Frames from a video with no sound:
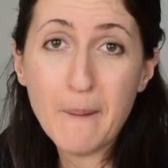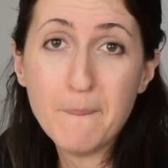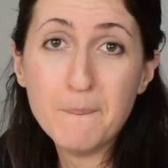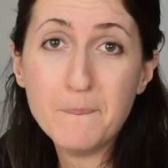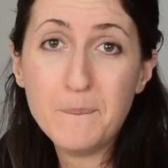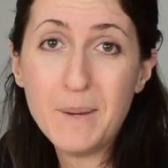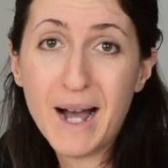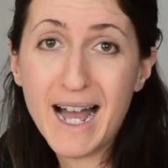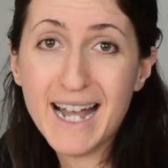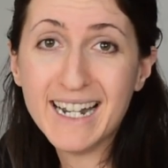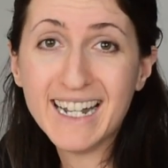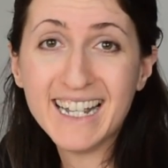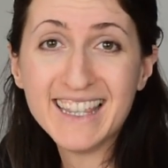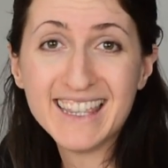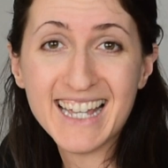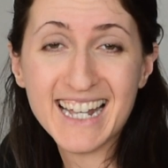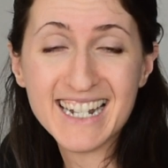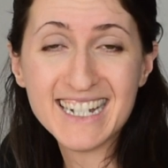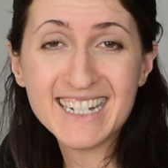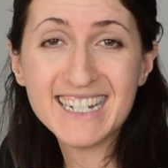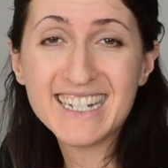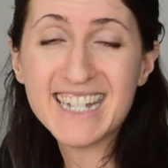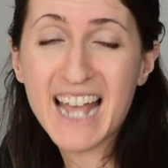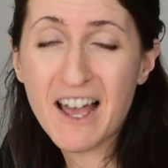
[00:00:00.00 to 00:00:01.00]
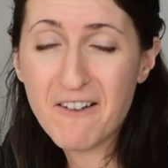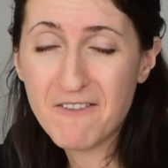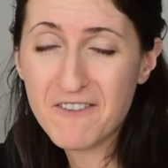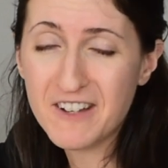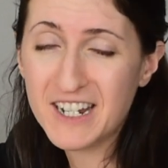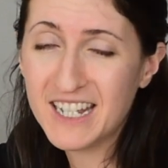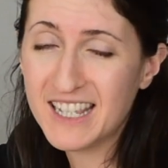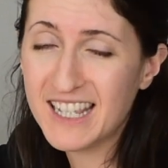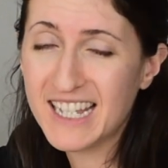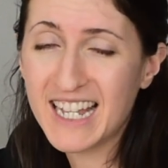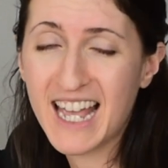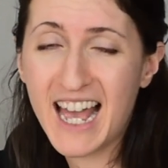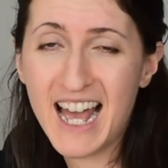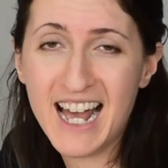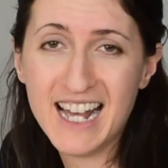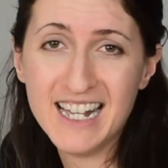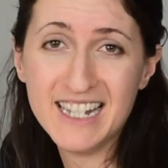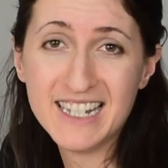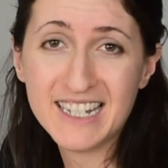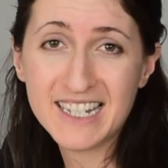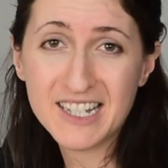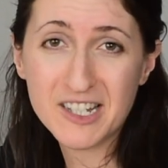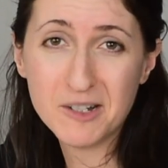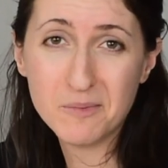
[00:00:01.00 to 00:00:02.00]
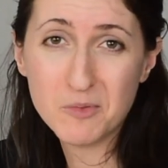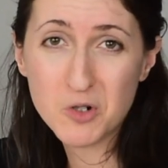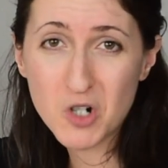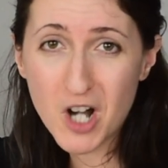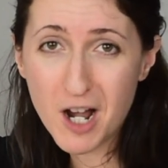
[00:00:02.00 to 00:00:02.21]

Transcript: but that definitely has some